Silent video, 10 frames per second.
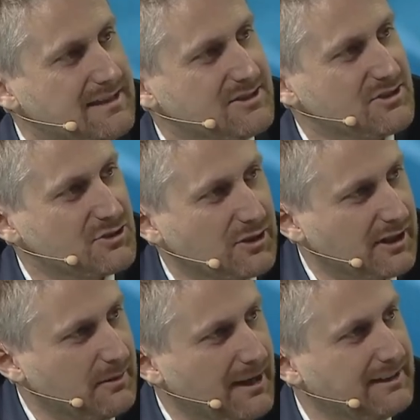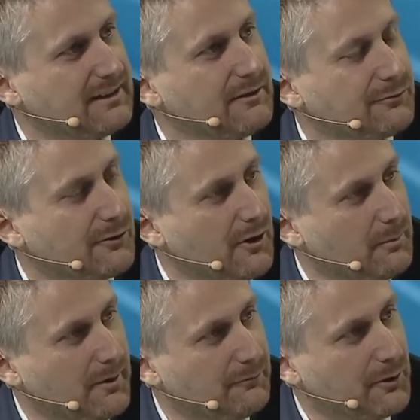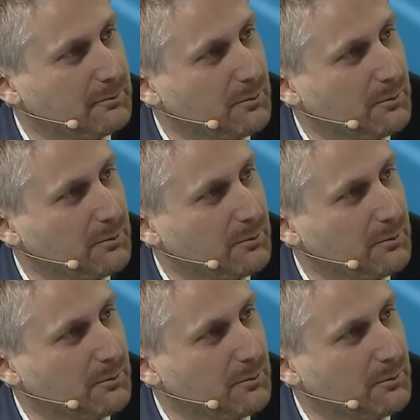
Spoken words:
And Sonika Mananda from